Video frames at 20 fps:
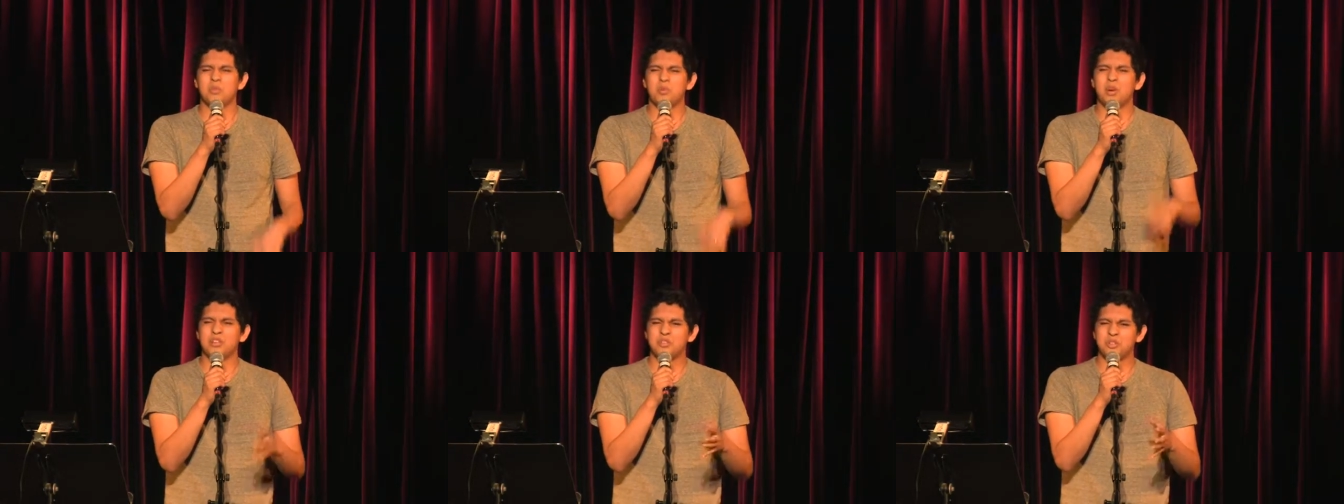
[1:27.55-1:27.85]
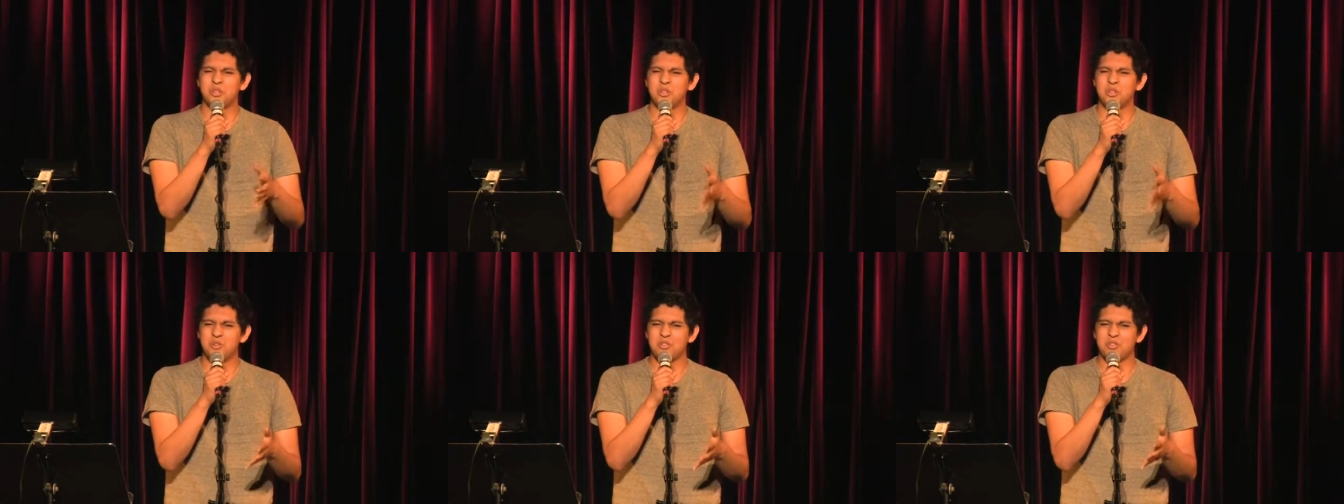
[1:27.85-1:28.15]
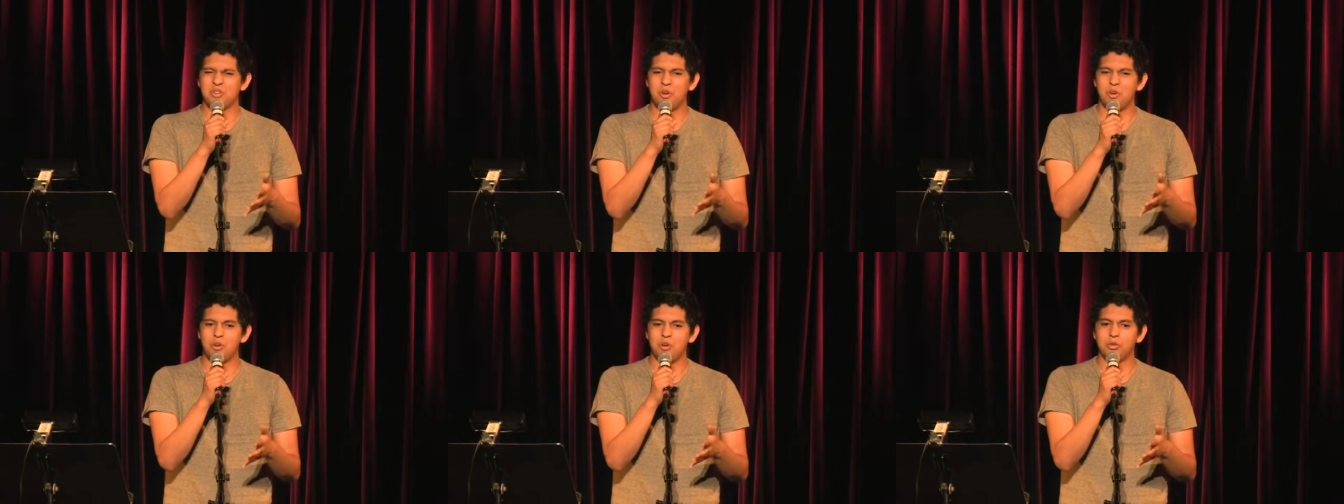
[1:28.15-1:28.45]
Around 2
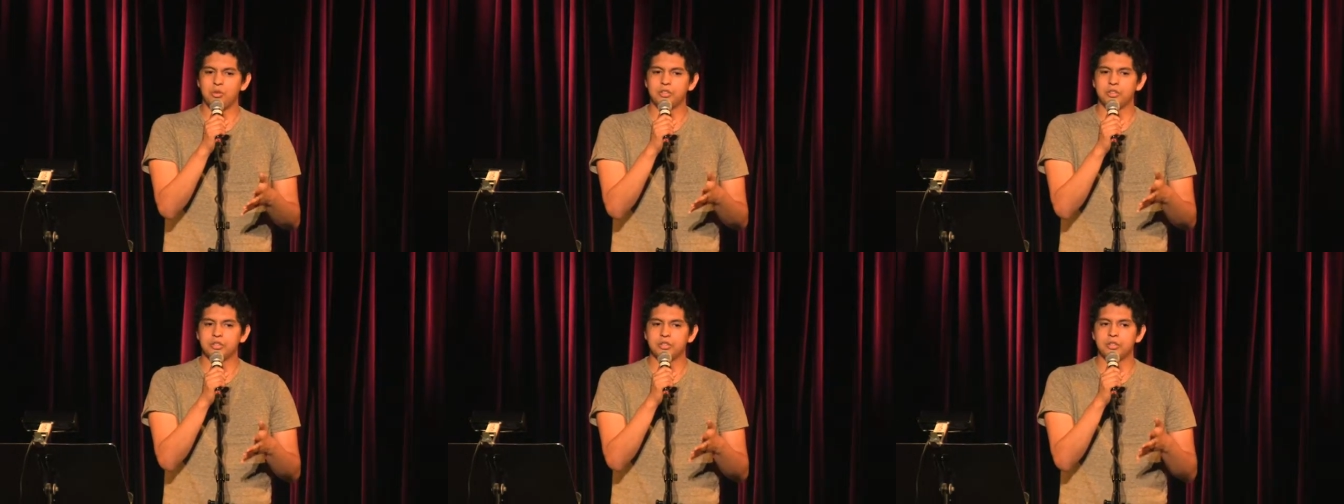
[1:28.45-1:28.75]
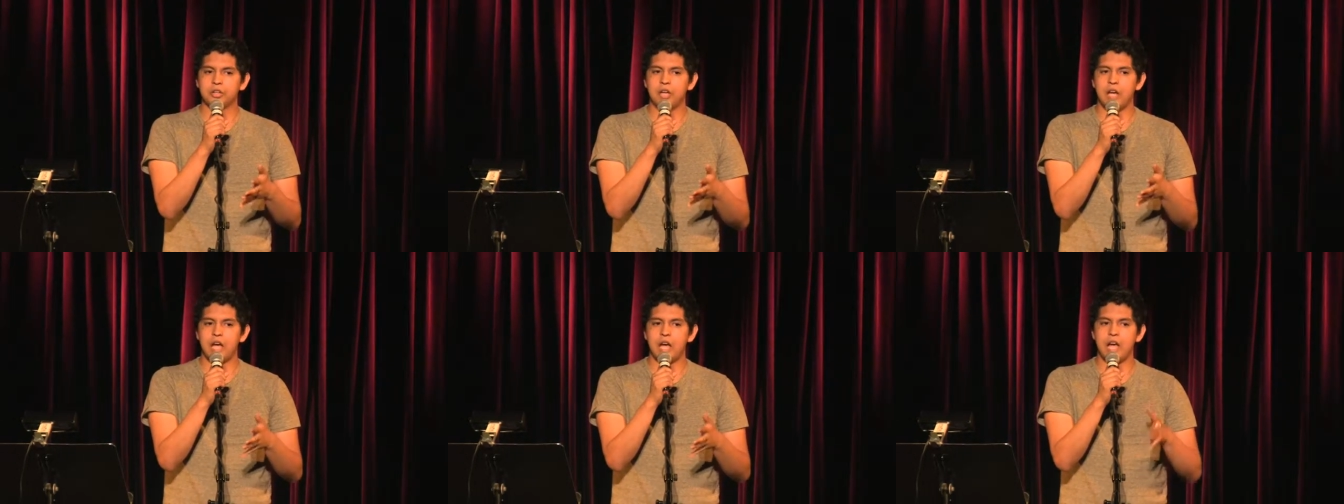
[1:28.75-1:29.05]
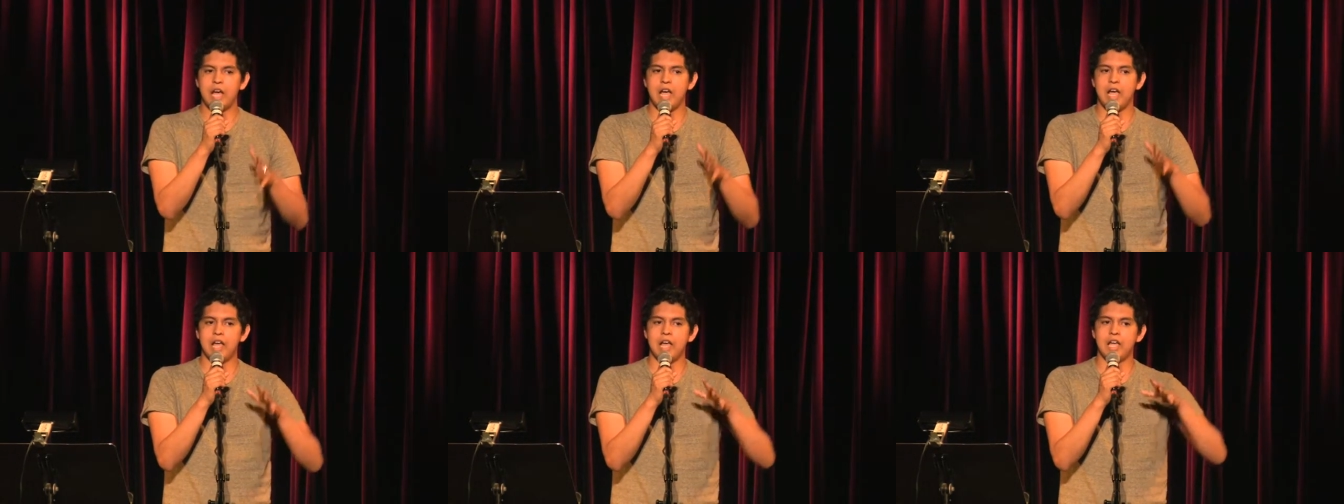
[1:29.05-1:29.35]
years old,
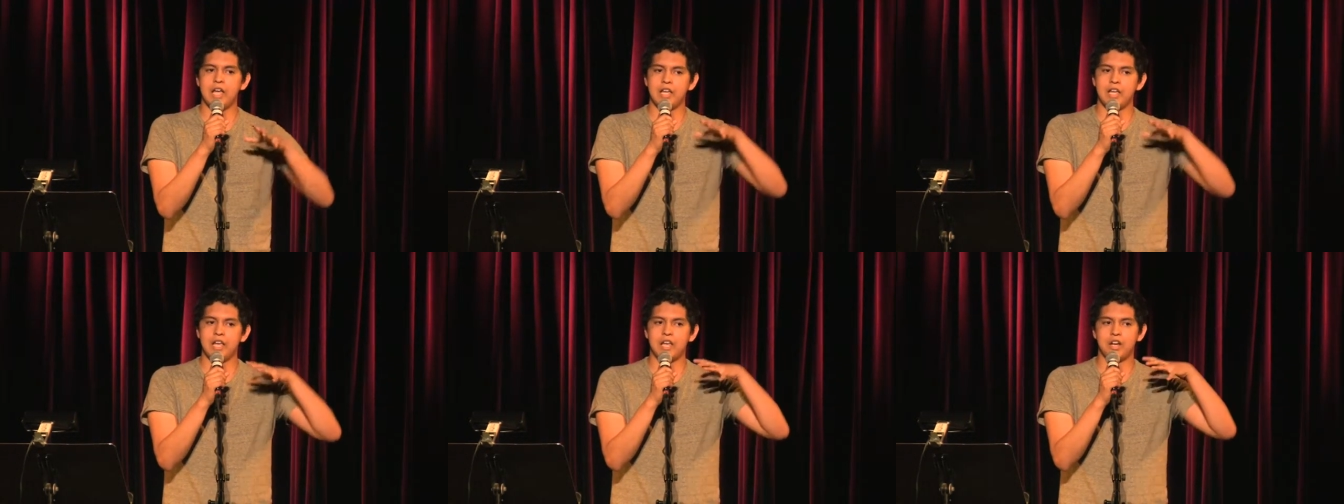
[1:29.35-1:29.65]
I